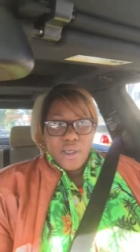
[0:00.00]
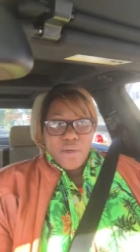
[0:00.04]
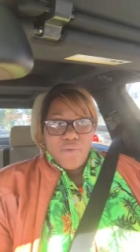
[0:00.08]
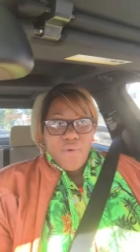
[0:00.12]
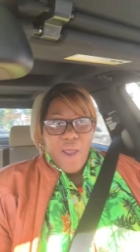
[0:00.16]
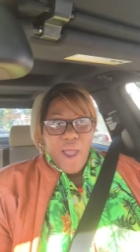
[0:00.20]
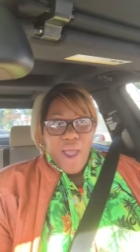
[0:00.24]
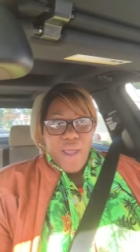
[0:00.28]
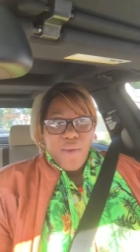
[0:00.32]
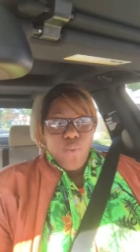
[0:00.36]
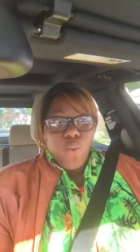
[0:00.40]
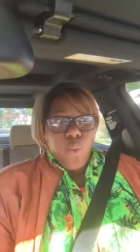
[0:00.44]

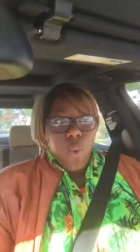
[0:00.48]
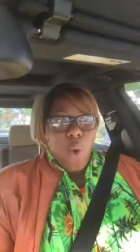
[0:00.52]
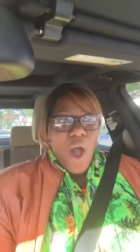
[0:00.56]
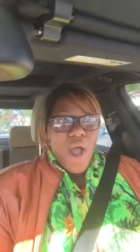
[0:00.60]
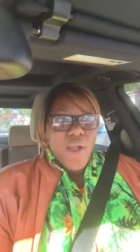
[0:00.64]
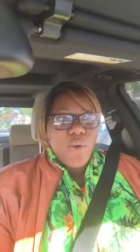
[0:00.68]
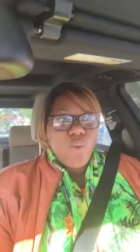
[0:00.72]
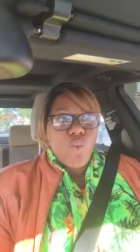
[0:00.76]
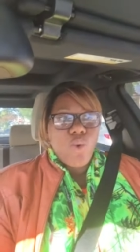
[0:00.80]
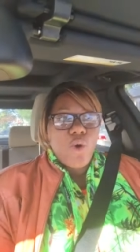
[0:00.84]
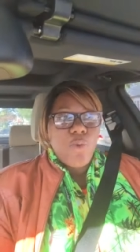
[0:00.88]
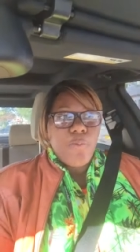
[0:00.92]
Right?
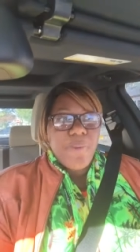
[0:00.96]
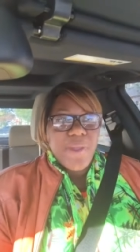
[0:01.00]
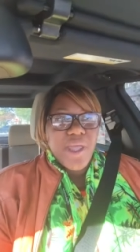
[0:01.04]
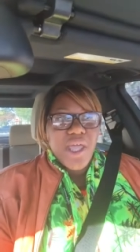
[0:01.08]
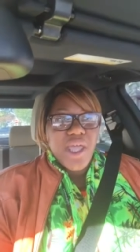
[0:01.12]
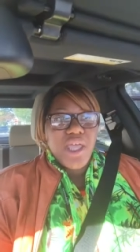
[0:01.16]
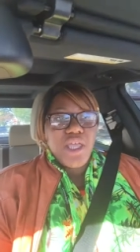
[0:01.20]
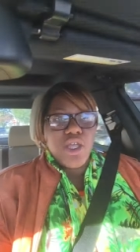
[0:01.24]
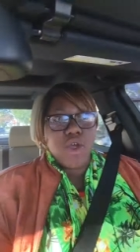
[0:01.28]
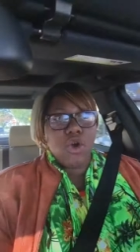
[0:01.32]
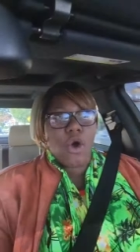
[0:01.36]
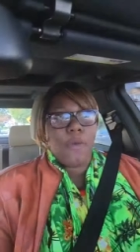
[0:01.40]
What will
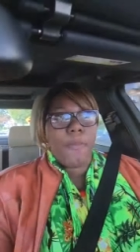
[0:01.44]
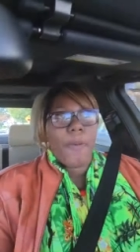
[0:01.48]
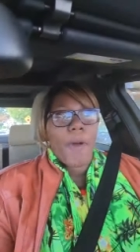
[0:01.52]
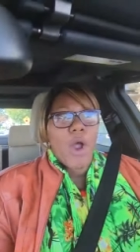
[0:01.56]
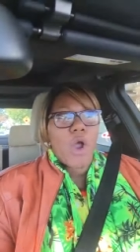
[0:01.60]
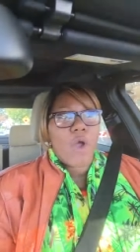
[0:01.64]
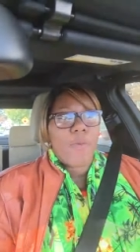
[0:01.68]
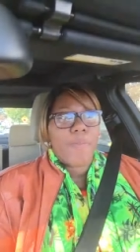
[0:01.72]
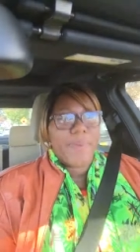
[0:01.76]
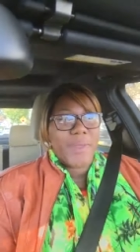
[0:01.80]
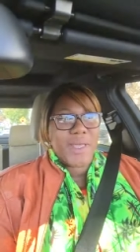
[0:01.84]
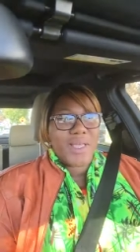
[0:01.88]
be your
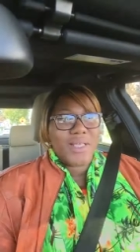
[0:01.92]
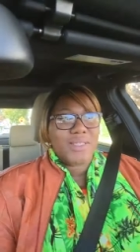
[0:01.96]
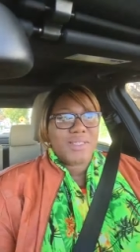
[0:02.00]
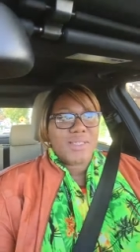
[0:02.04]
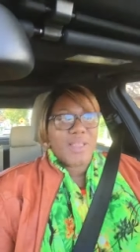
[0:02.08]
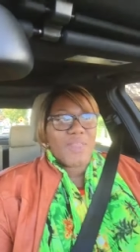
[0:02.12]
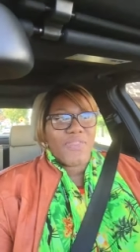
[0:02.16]
purpose